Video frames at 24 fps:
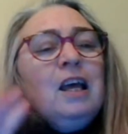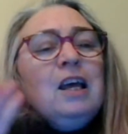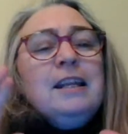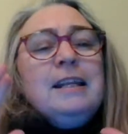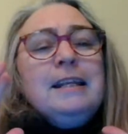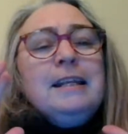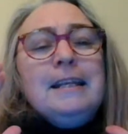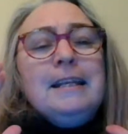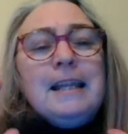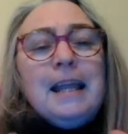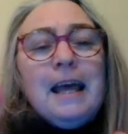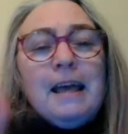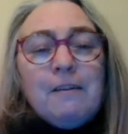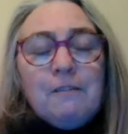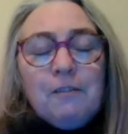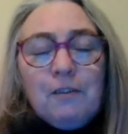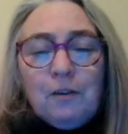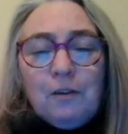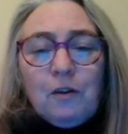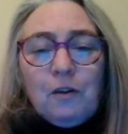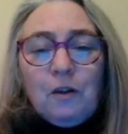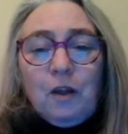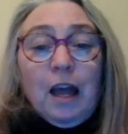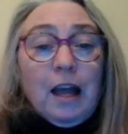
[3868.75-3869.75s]

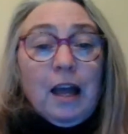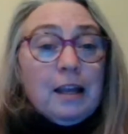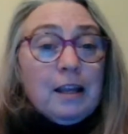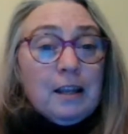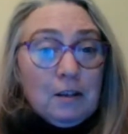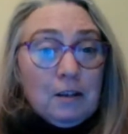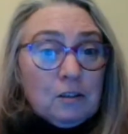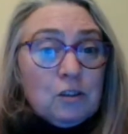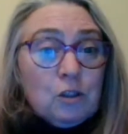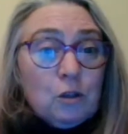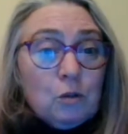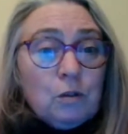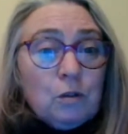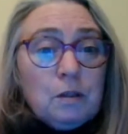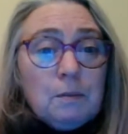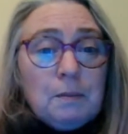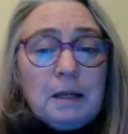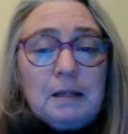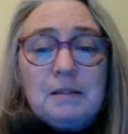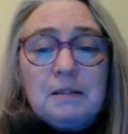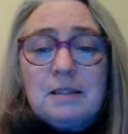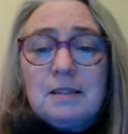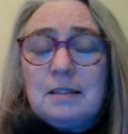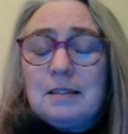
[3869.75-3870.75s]
Never, and talking
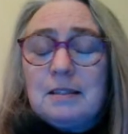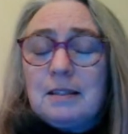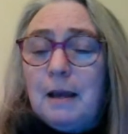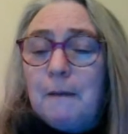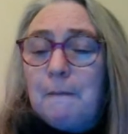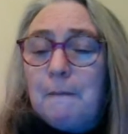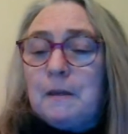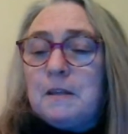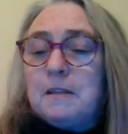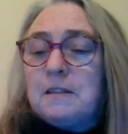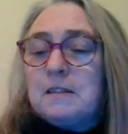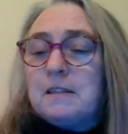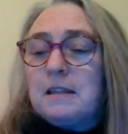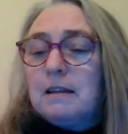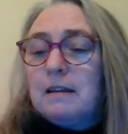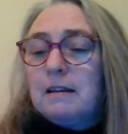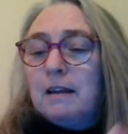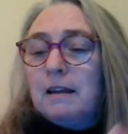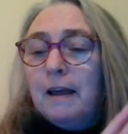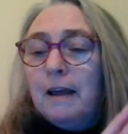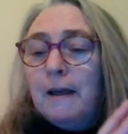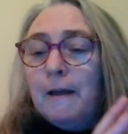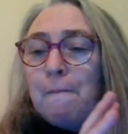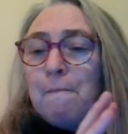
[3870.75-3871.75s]
about scammers,
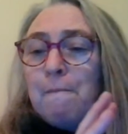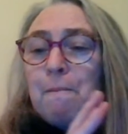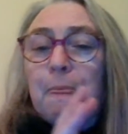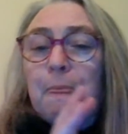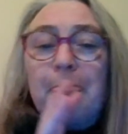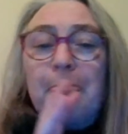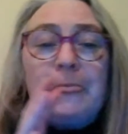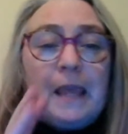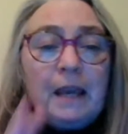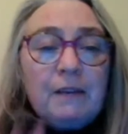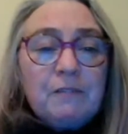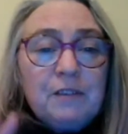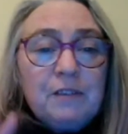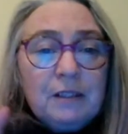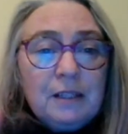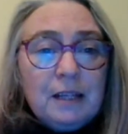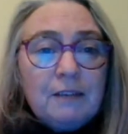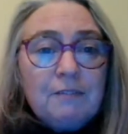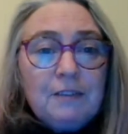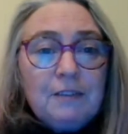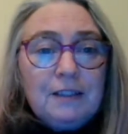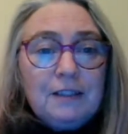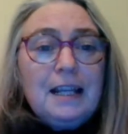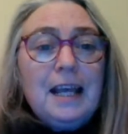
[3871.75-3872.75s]
never,
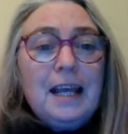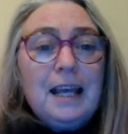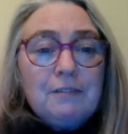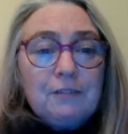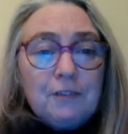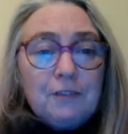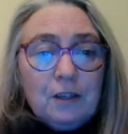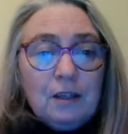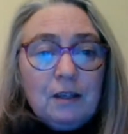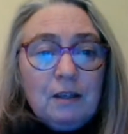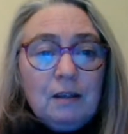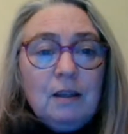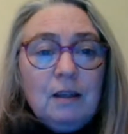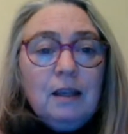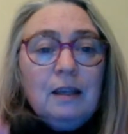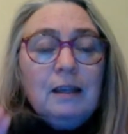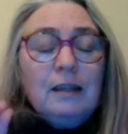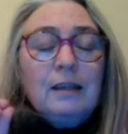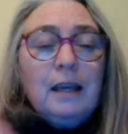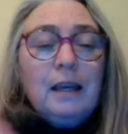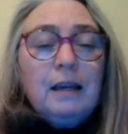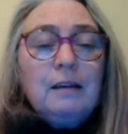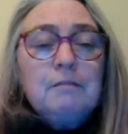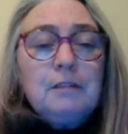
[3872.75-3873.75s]
never, never
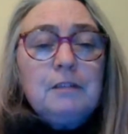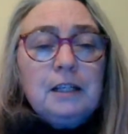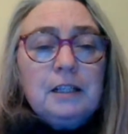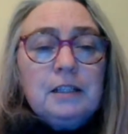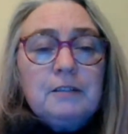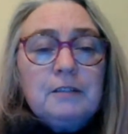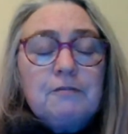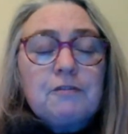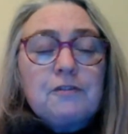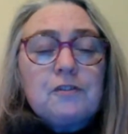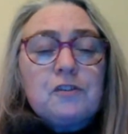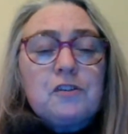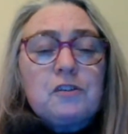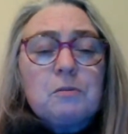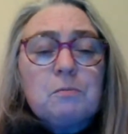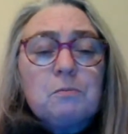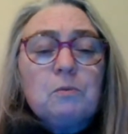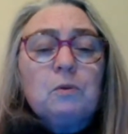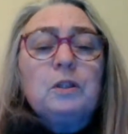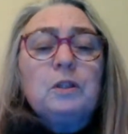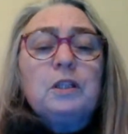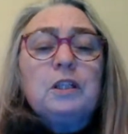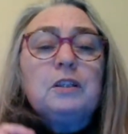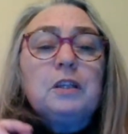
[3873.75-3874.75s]
get a reading for
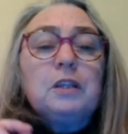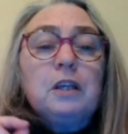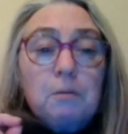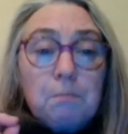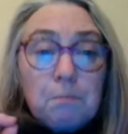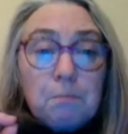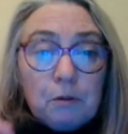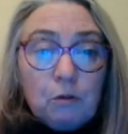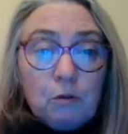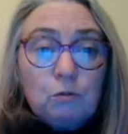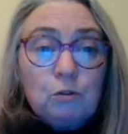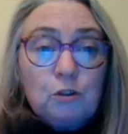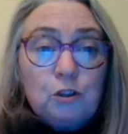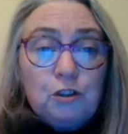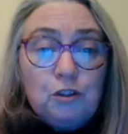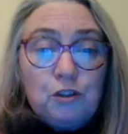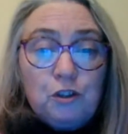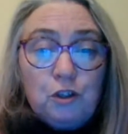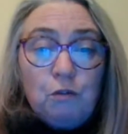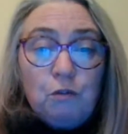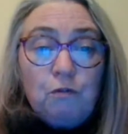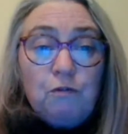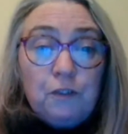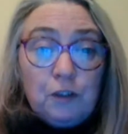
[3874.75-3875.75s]
somebody that approaches
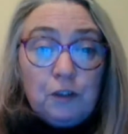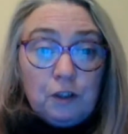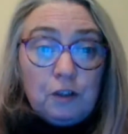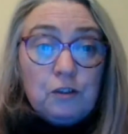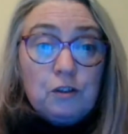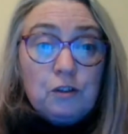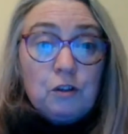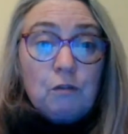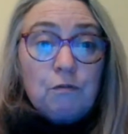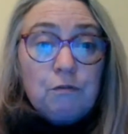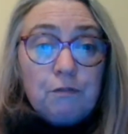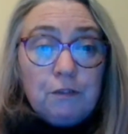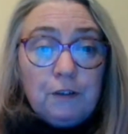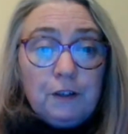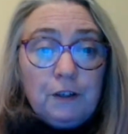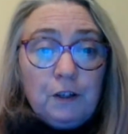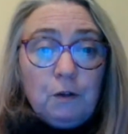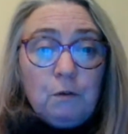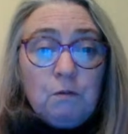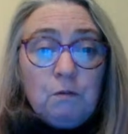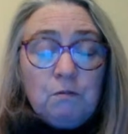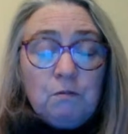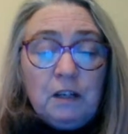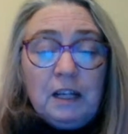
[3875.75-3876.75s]
you first offering
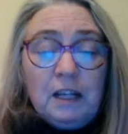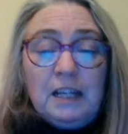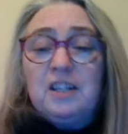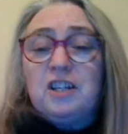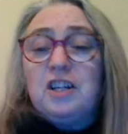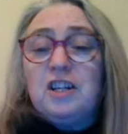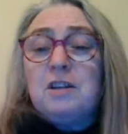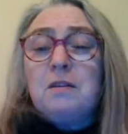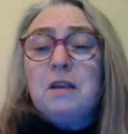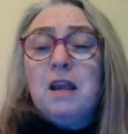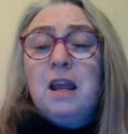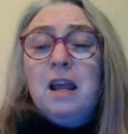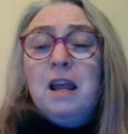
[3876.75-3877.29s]
you a reading.